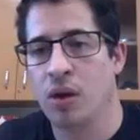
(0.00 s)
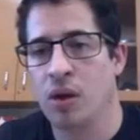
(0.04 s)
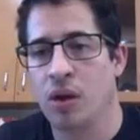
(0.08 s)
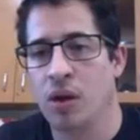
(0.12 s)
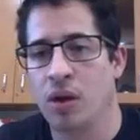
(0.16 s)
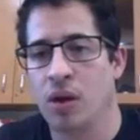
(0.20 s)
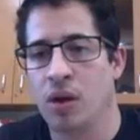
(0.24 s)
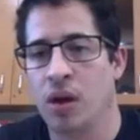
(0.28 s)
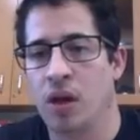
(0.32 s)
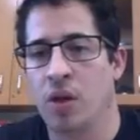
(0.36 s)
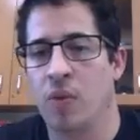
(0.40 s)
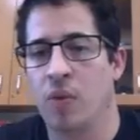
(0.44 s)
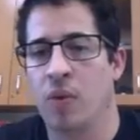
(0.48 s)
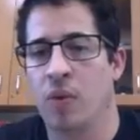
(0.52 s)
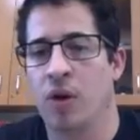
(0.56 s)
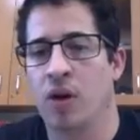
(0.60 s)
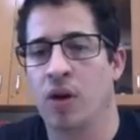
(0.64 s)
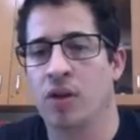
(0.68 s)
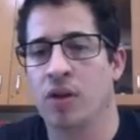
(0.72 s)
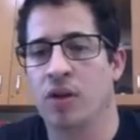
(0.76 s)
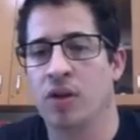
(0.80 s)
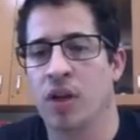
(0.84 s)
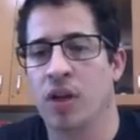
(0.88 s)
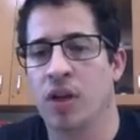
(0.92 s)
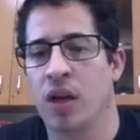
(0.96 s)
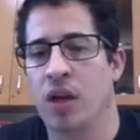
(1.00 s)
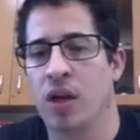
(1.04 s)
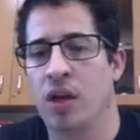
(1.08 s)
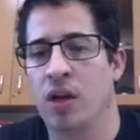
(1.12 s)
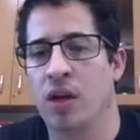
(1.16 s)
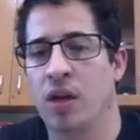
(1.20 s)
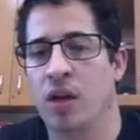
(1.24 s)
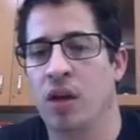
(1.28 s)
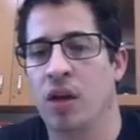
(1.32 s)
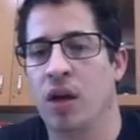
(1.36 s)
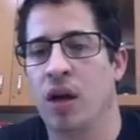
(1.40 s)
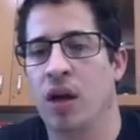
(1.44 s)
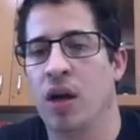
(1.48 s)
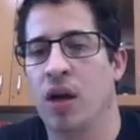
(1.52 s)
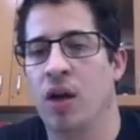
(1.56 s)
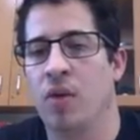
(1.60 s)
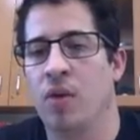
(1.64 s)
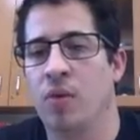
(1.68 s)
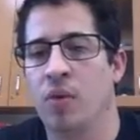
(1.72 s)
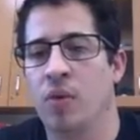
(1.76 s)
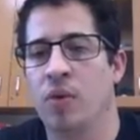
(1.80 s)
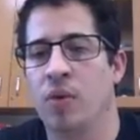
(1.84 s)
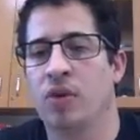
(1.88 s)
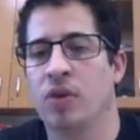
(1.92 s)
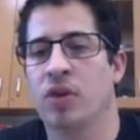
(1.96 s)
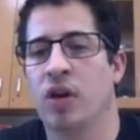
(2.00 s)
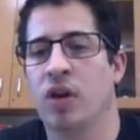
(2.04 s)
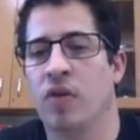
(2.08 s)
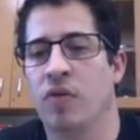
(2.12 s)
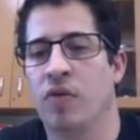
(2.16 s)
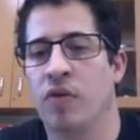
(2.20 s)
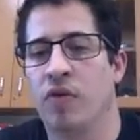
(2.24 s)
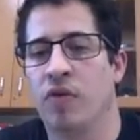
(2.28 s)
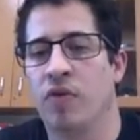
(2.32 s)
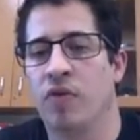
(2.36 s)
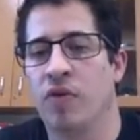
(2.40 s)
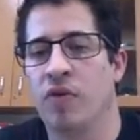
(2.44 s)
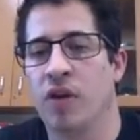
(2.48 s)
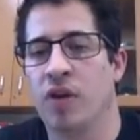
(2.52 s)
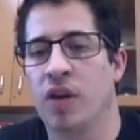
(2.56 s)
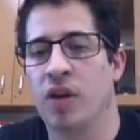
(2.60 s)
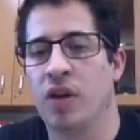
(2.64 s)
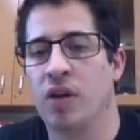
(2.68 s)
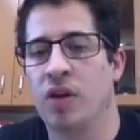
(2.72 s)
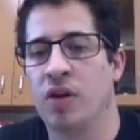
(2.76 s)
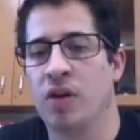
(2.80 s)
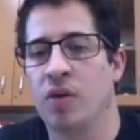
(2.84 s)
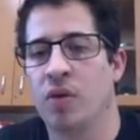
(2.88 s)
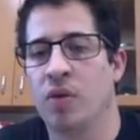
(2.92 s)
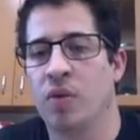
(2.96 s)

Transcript: then we're going to say when we solve for v,